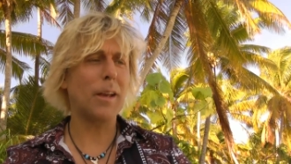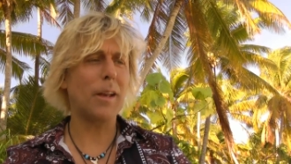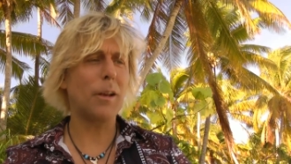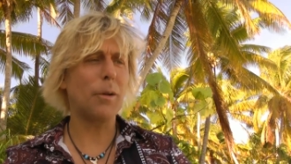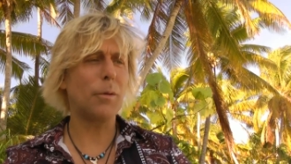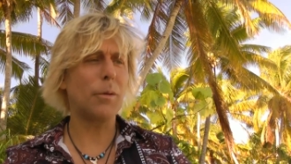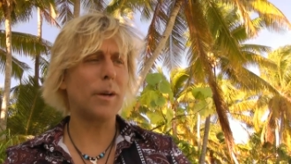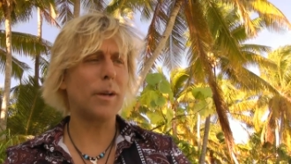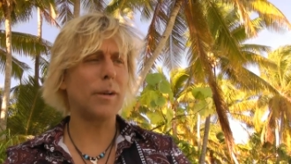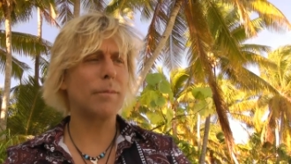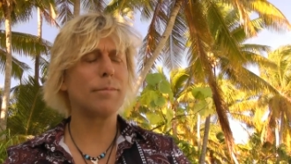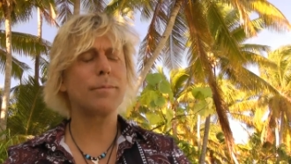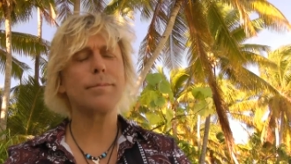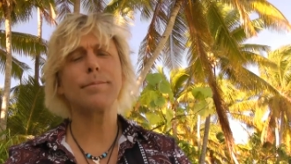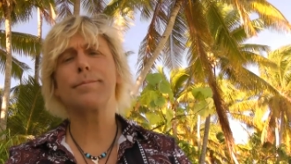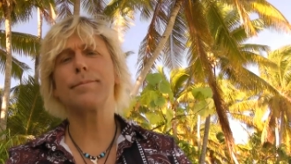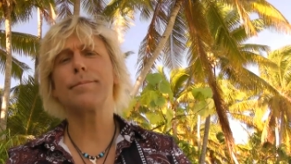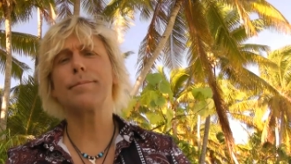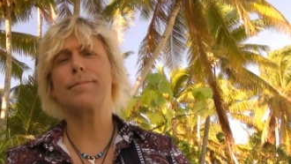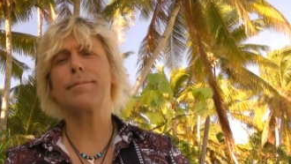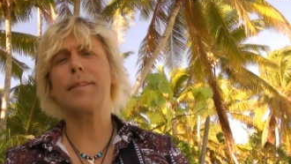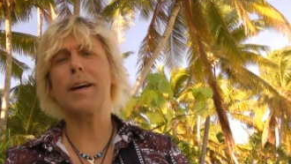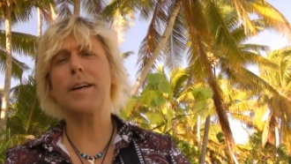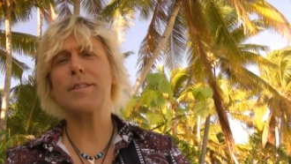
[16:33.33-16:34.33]
Anyway,
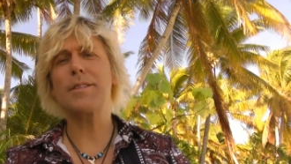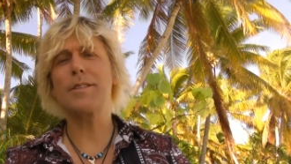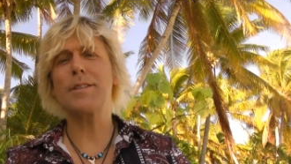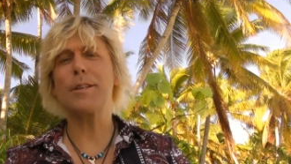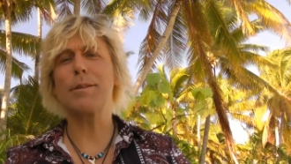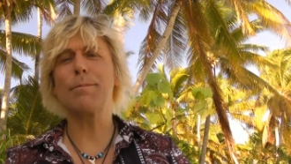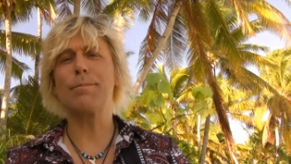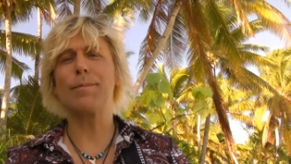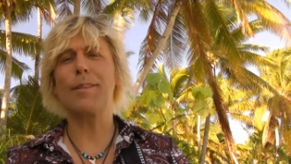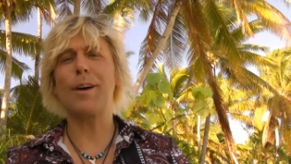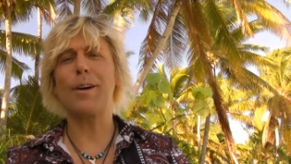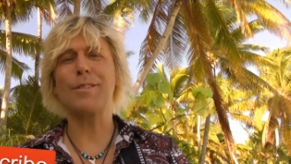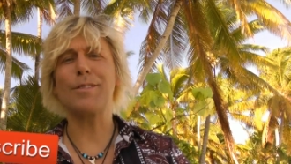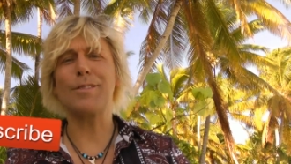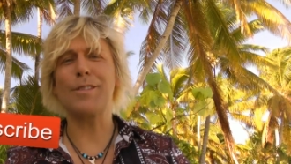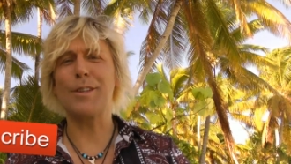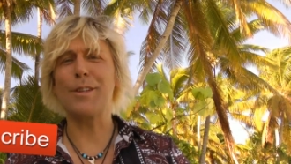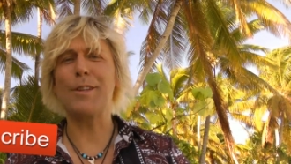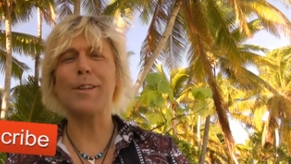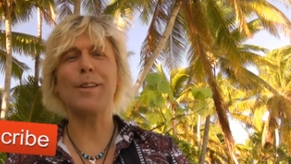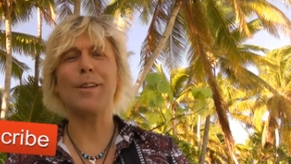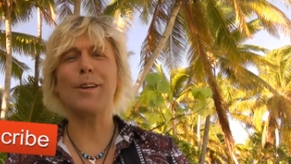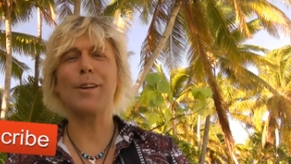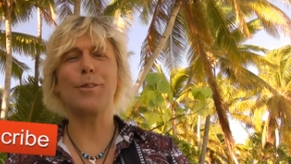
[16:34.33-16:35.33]
that's it. I'll see
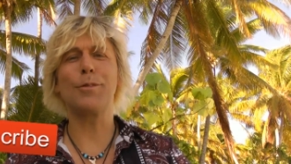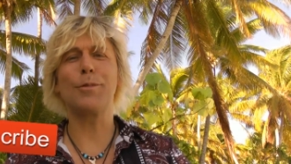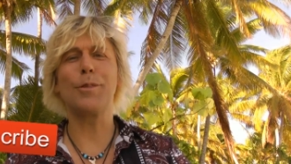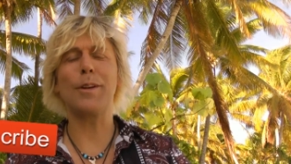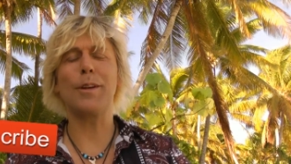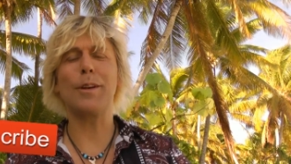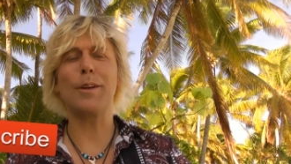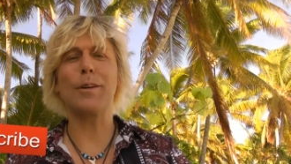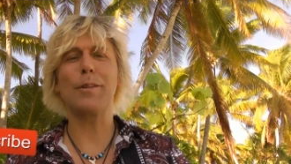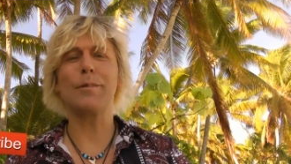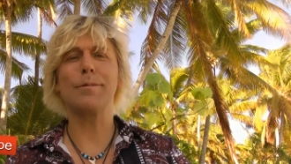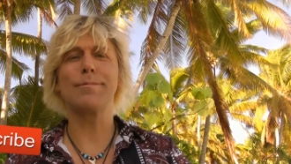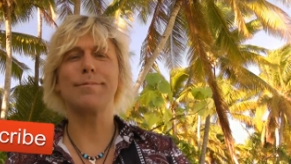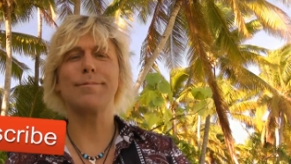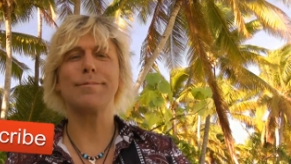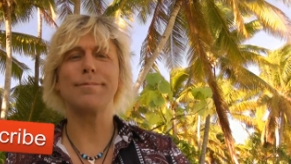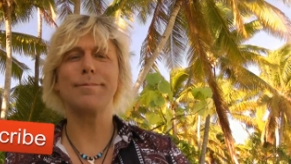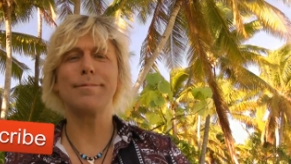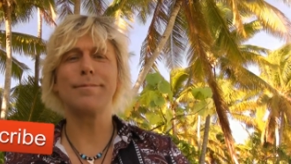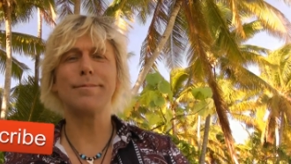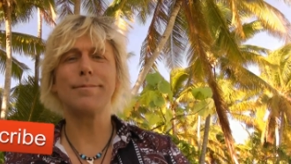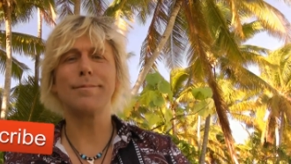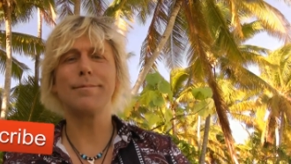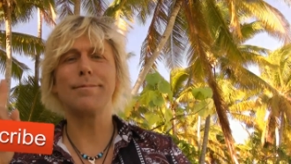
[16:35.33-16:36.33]
you in the next video.
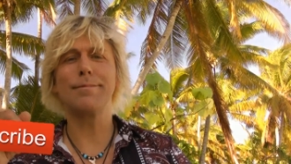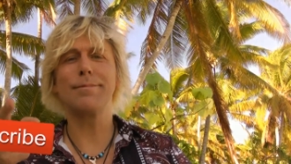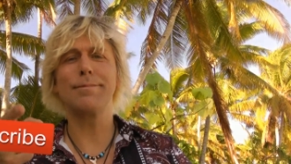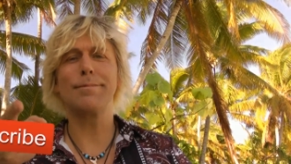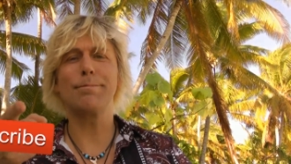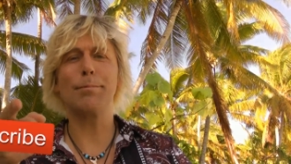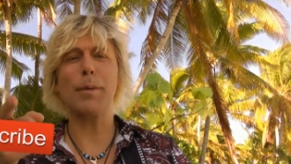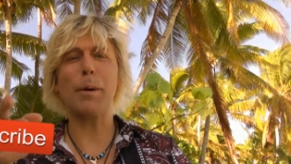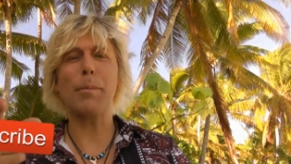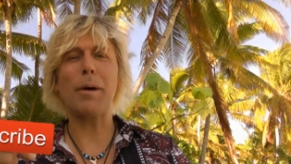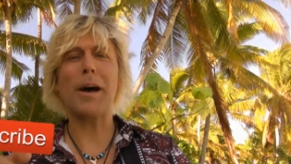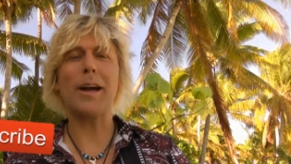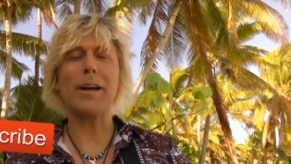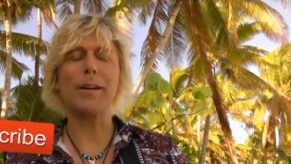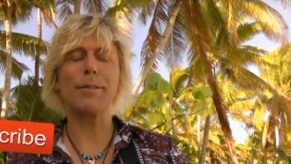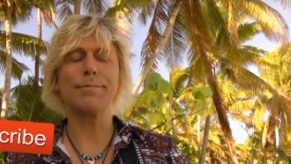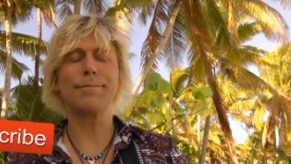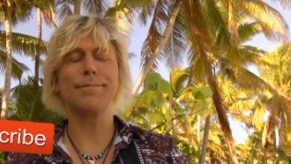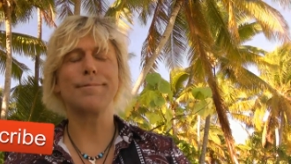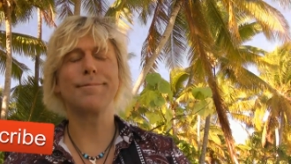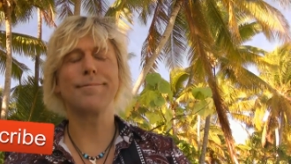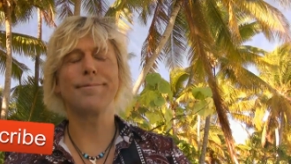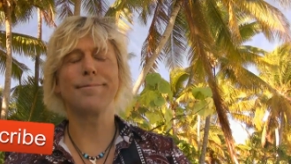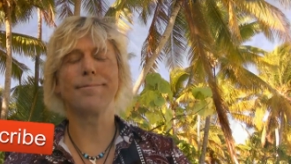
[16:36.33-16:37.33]

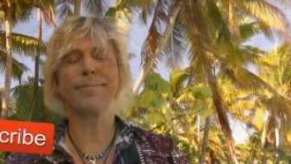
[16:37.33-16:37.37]
Bye-bye.